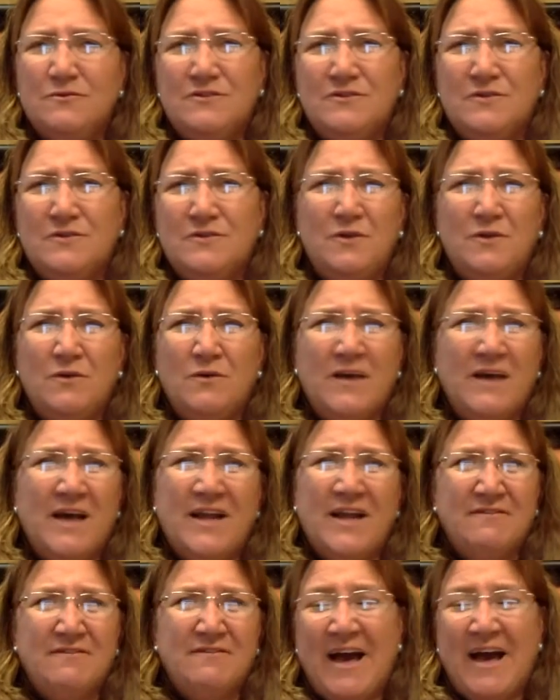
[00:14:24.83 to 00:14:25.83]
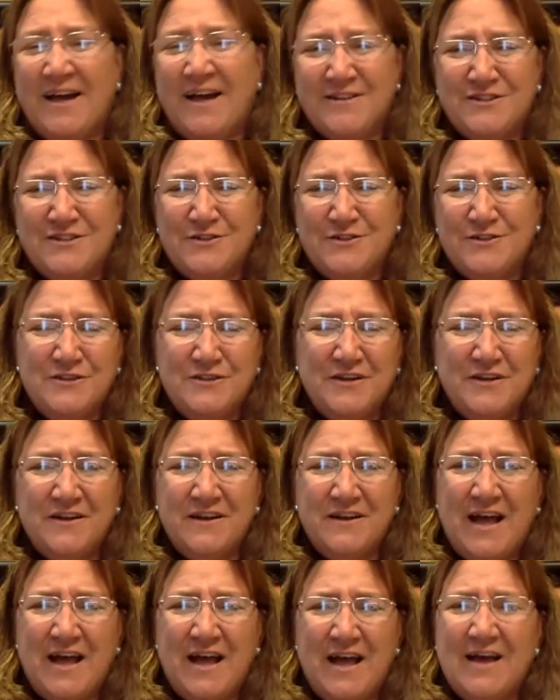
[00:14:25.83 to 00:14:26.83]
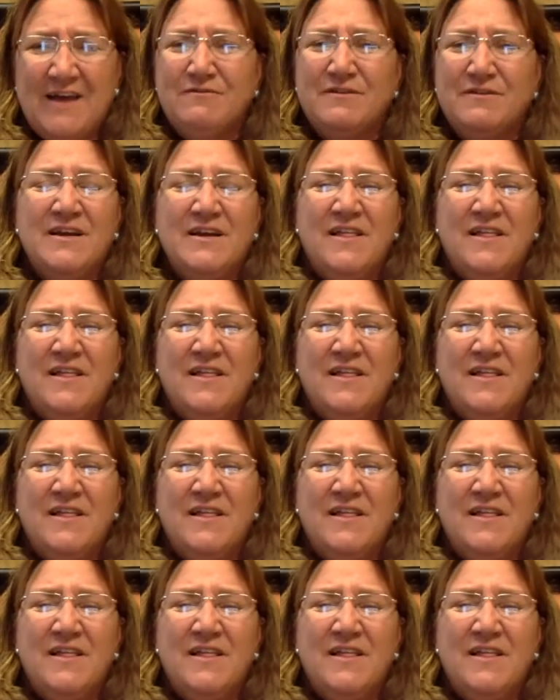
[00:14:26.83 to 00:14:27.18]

don't know what kind of attitude they're going to have.